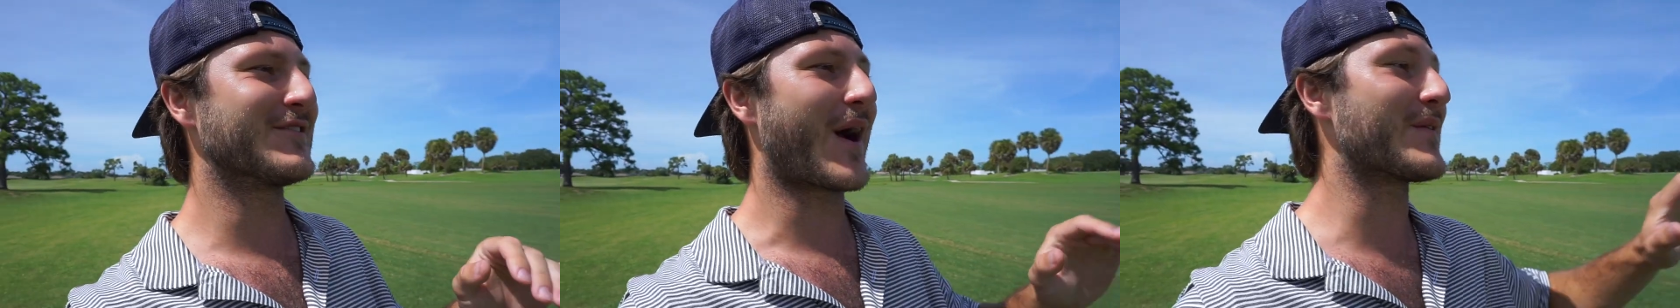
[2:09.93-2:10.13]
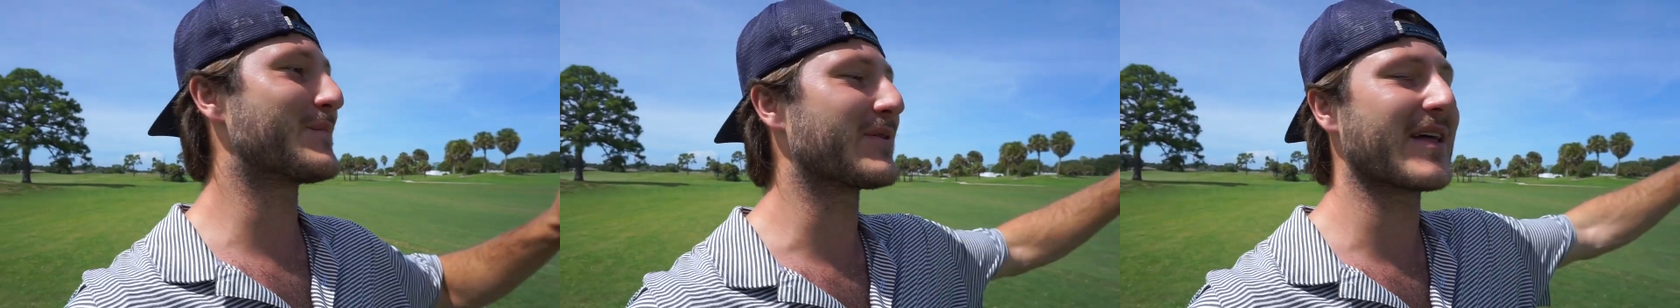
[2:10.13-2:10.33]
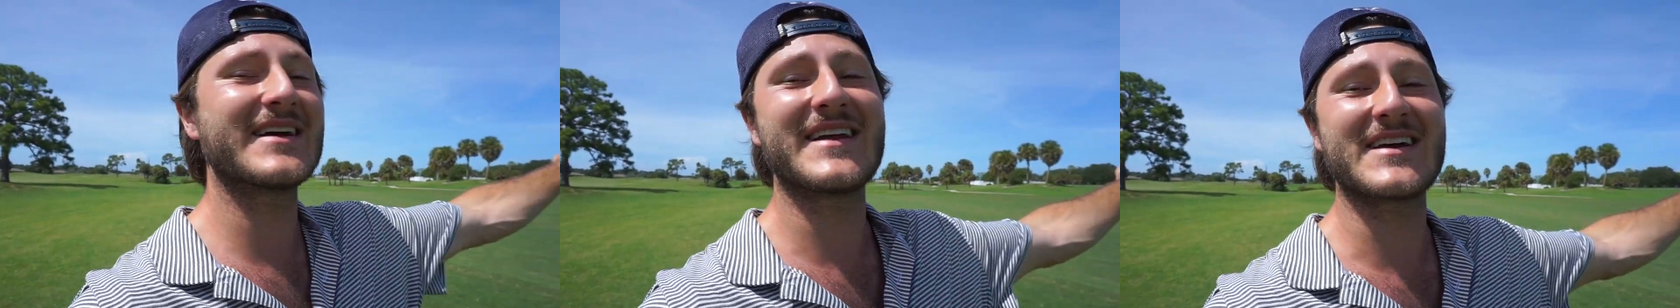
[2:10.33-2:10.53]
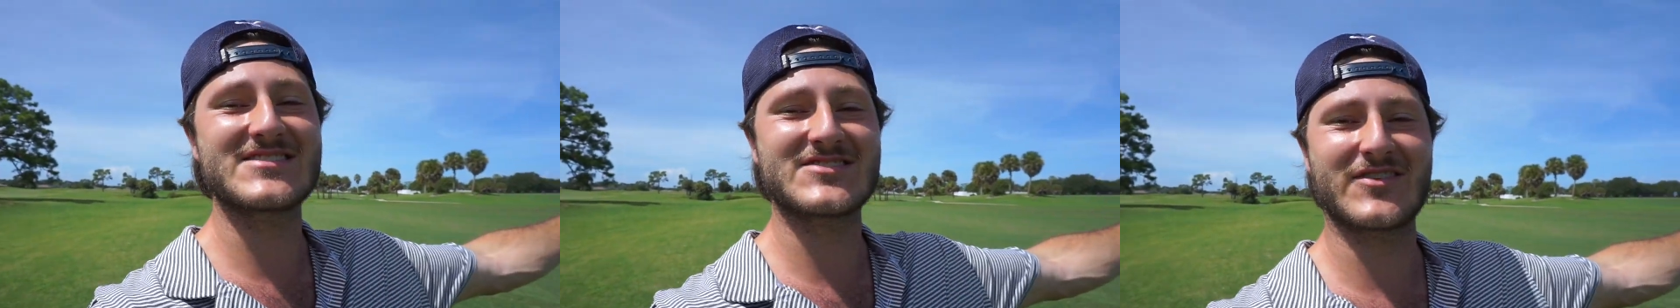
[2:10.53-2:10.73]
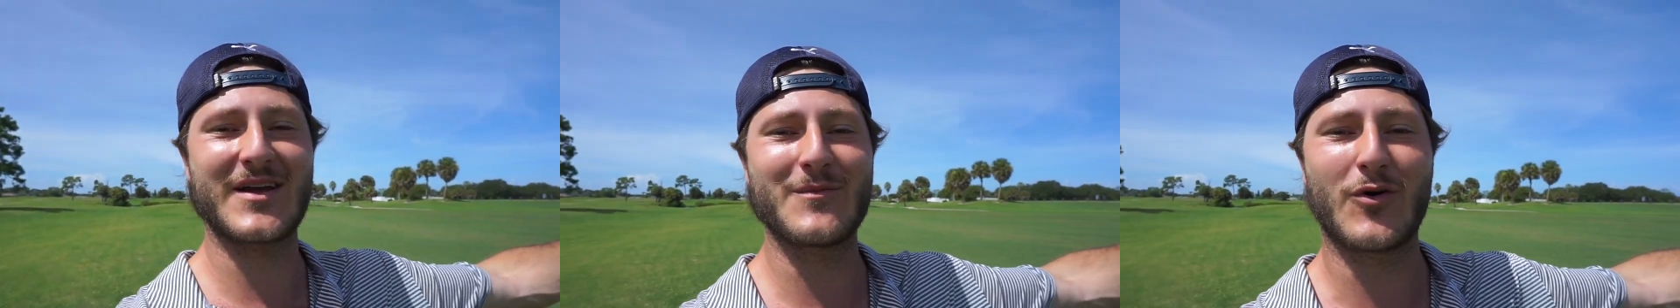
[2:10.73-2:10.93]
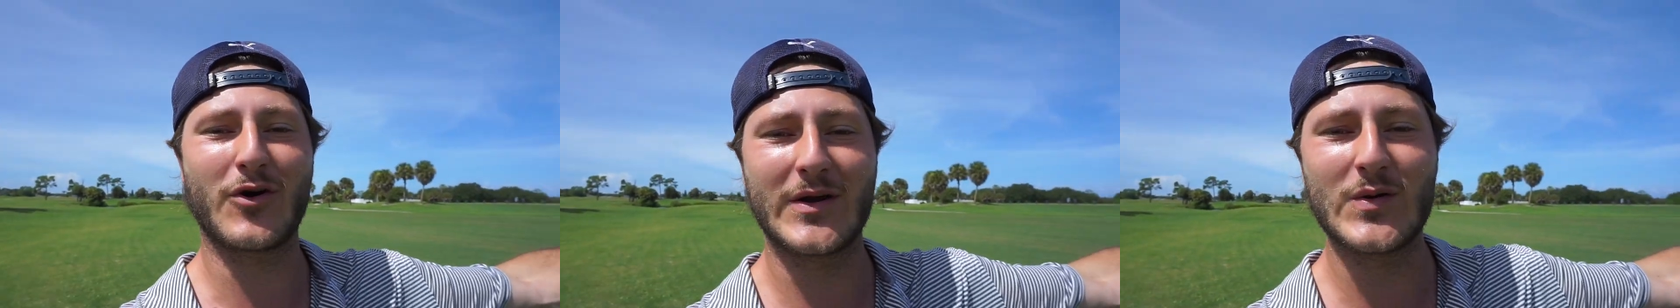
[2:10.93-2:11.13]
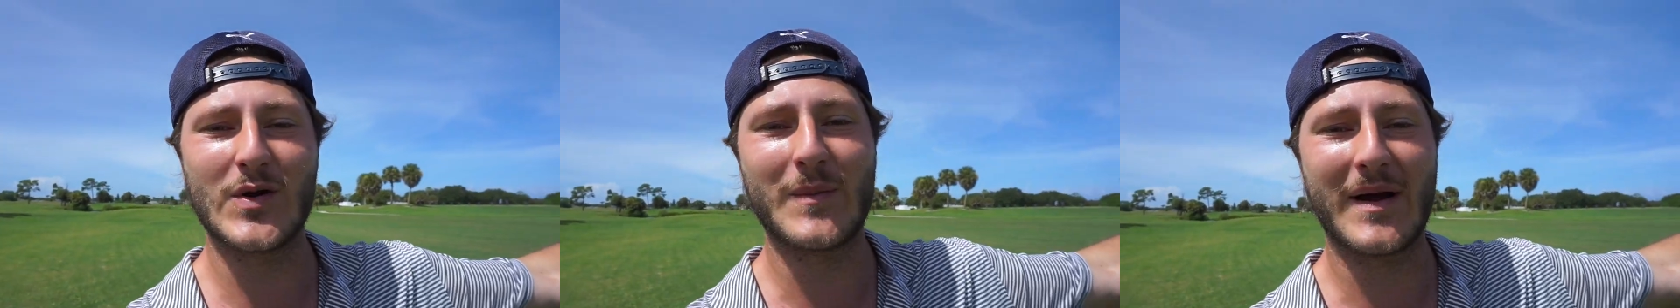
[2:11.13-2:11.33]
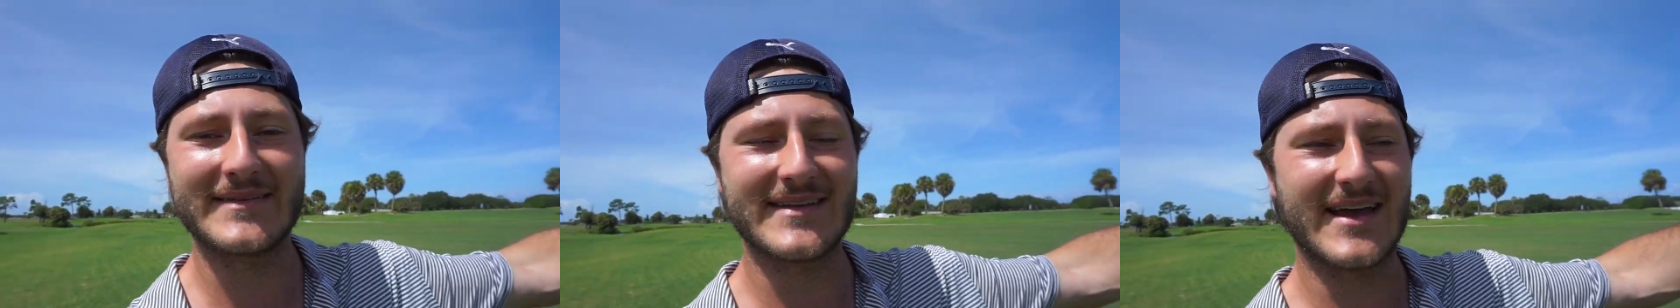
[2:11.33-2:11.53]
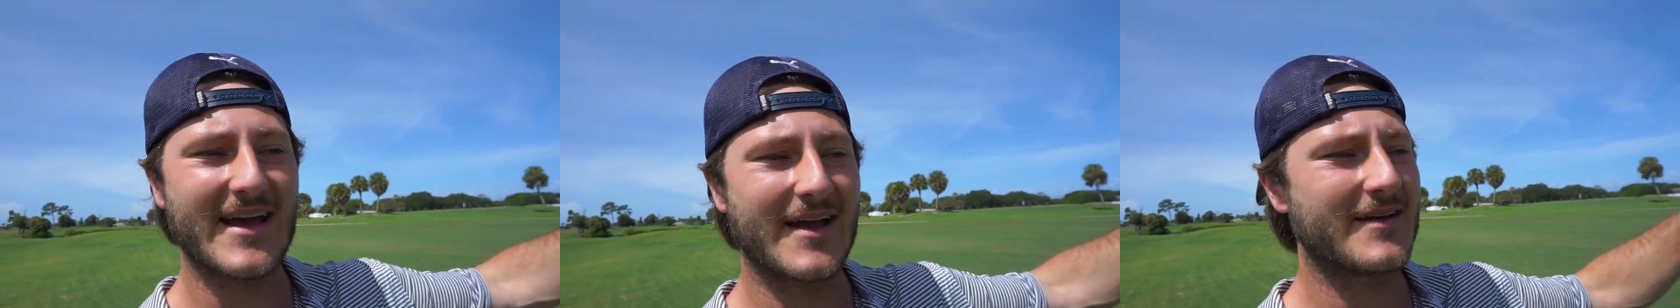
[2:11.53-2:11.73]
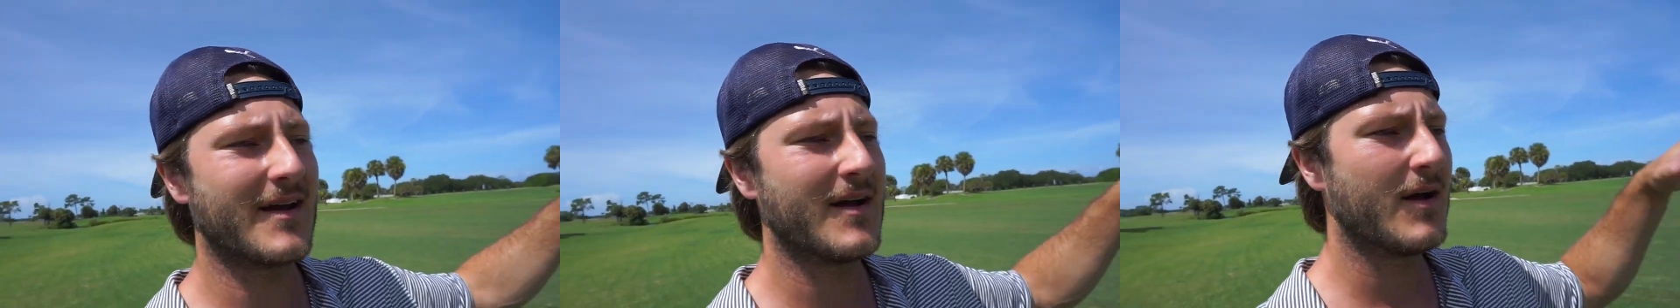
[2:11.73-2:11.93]
I played yesterday morning with my
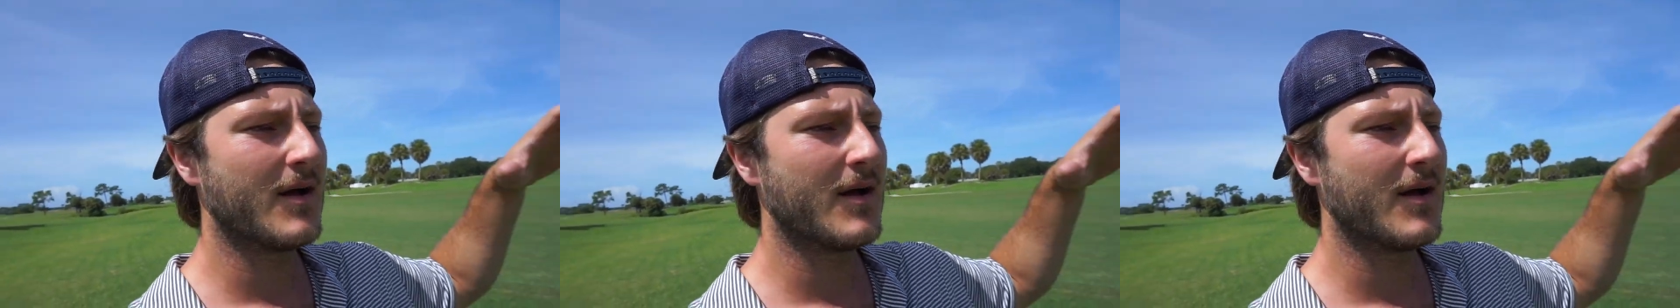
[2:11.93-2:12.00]
dad.